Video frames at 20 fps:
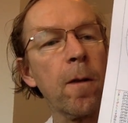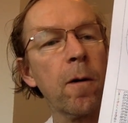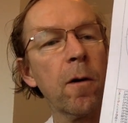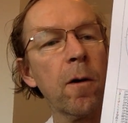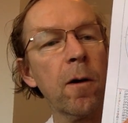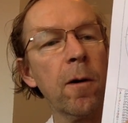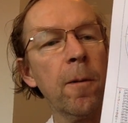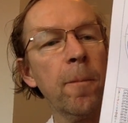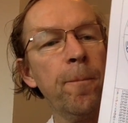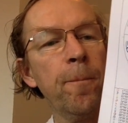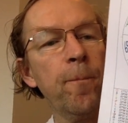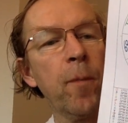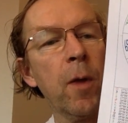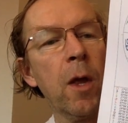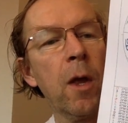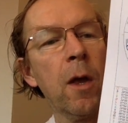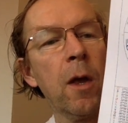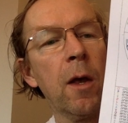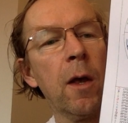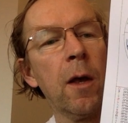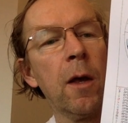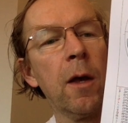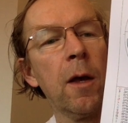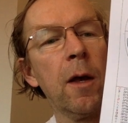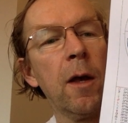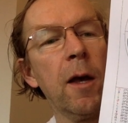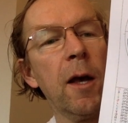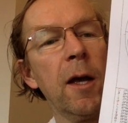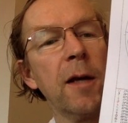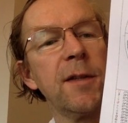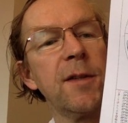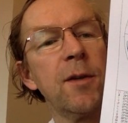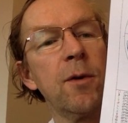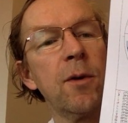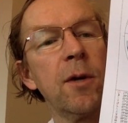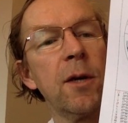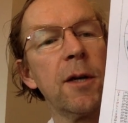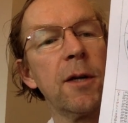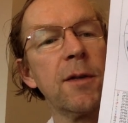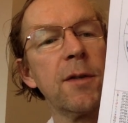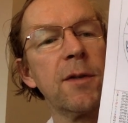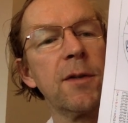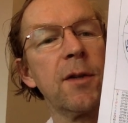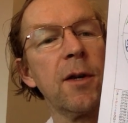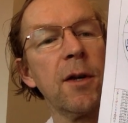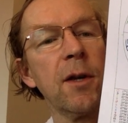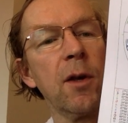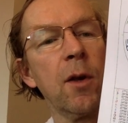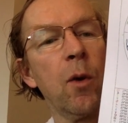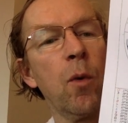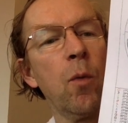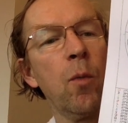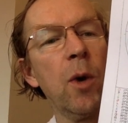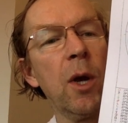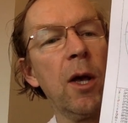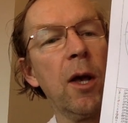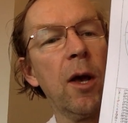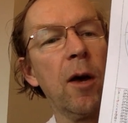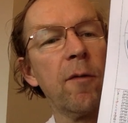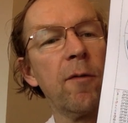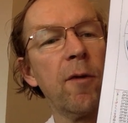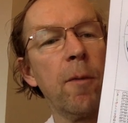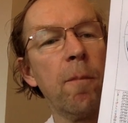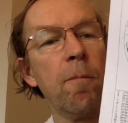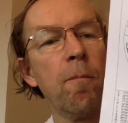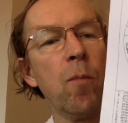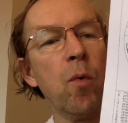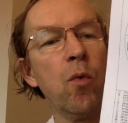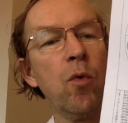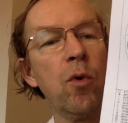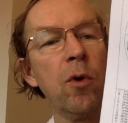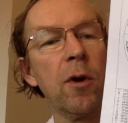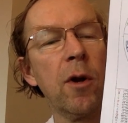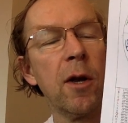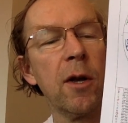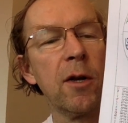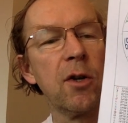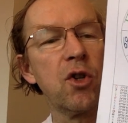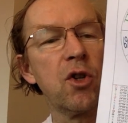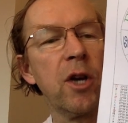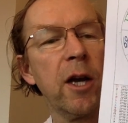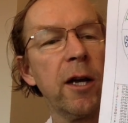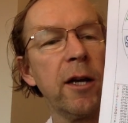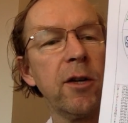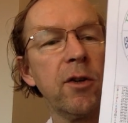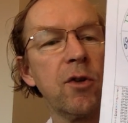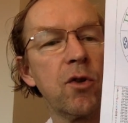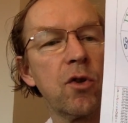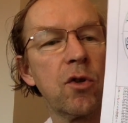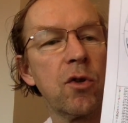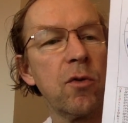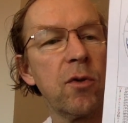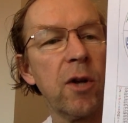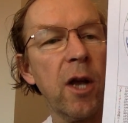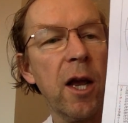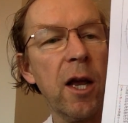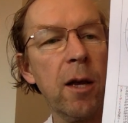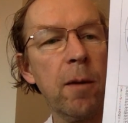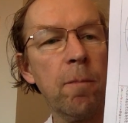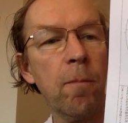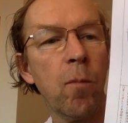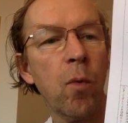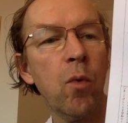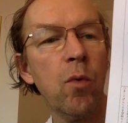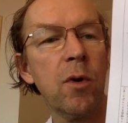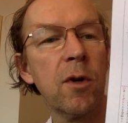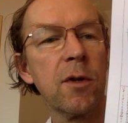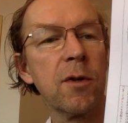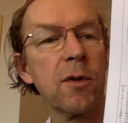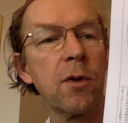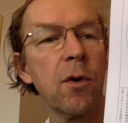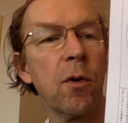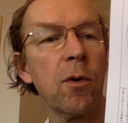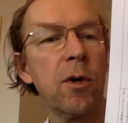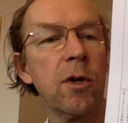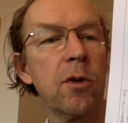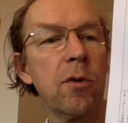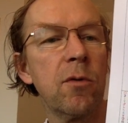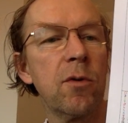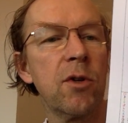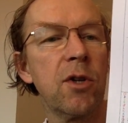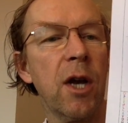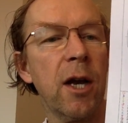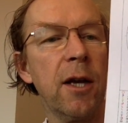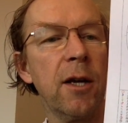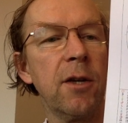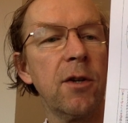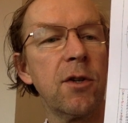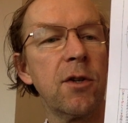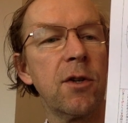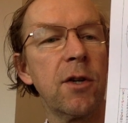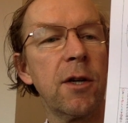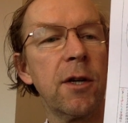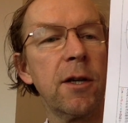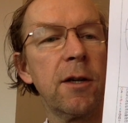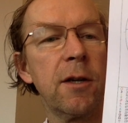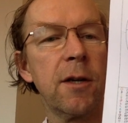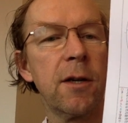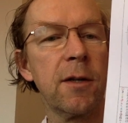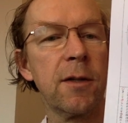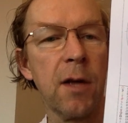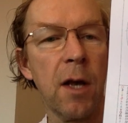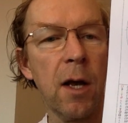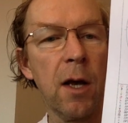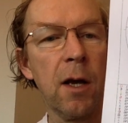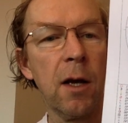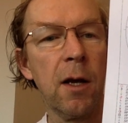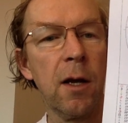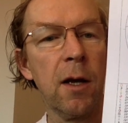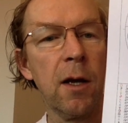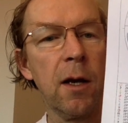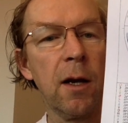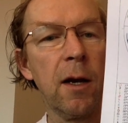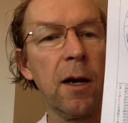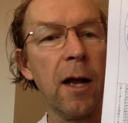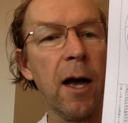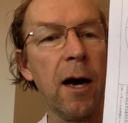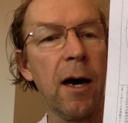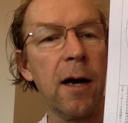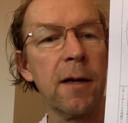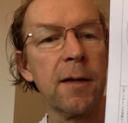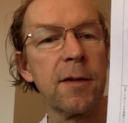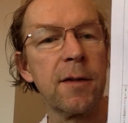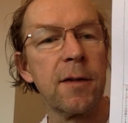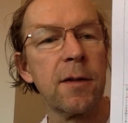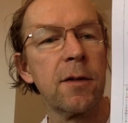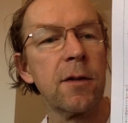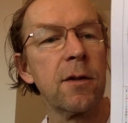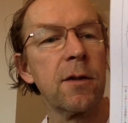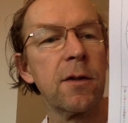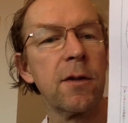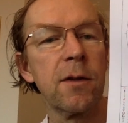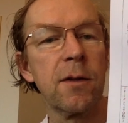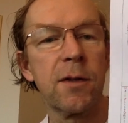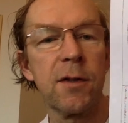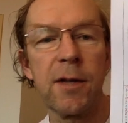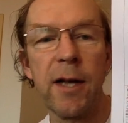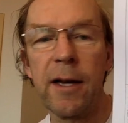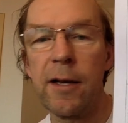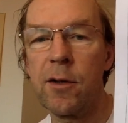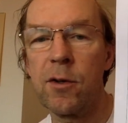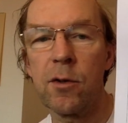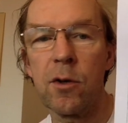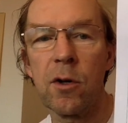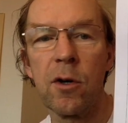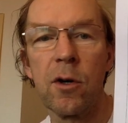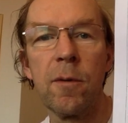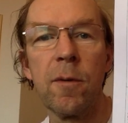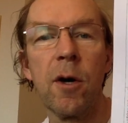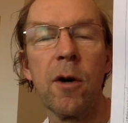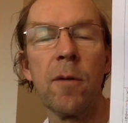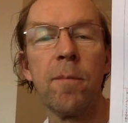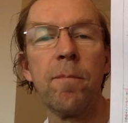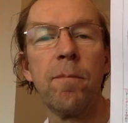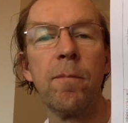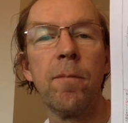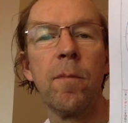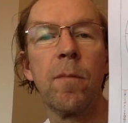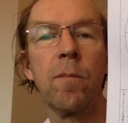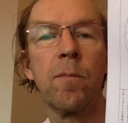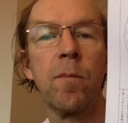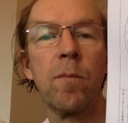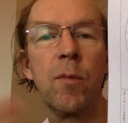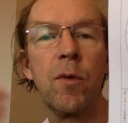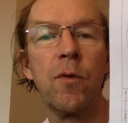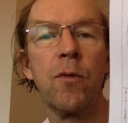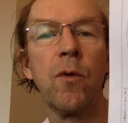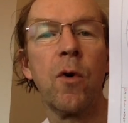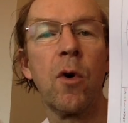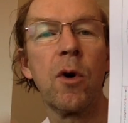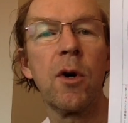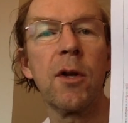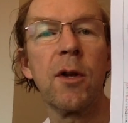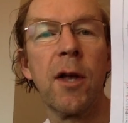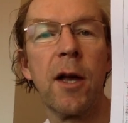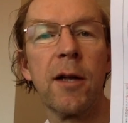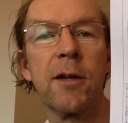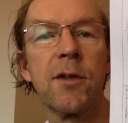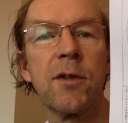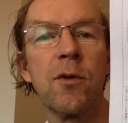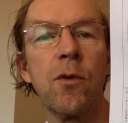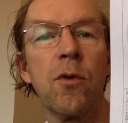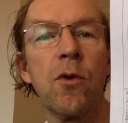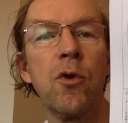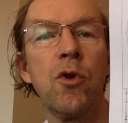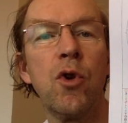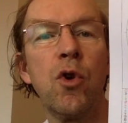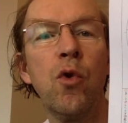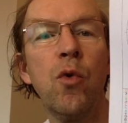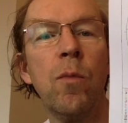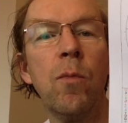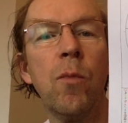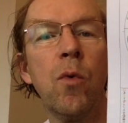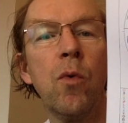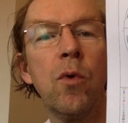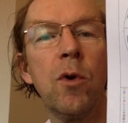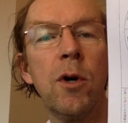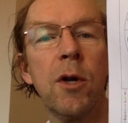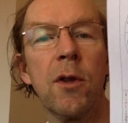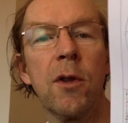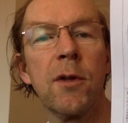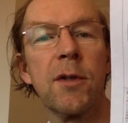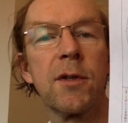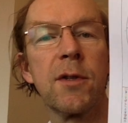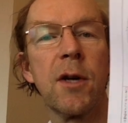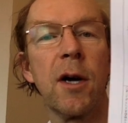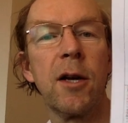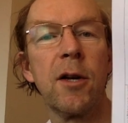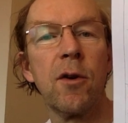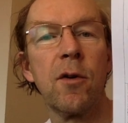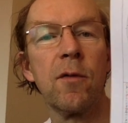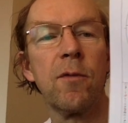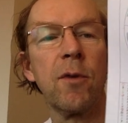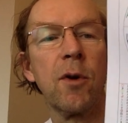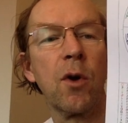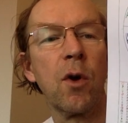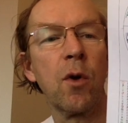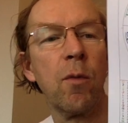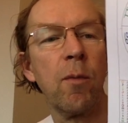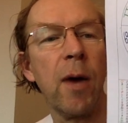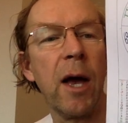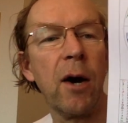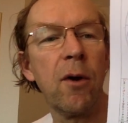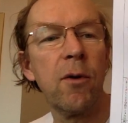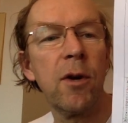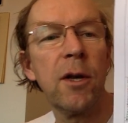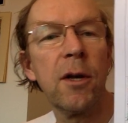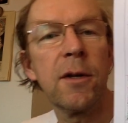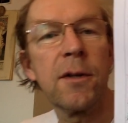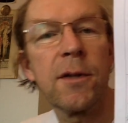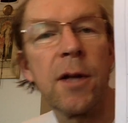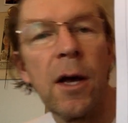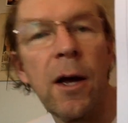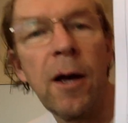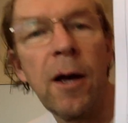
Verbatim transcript: Um, as you can see, we have a moon change today. Moon is going to change in his last sector uh, before it gets to the new moon in the sign of Aquarius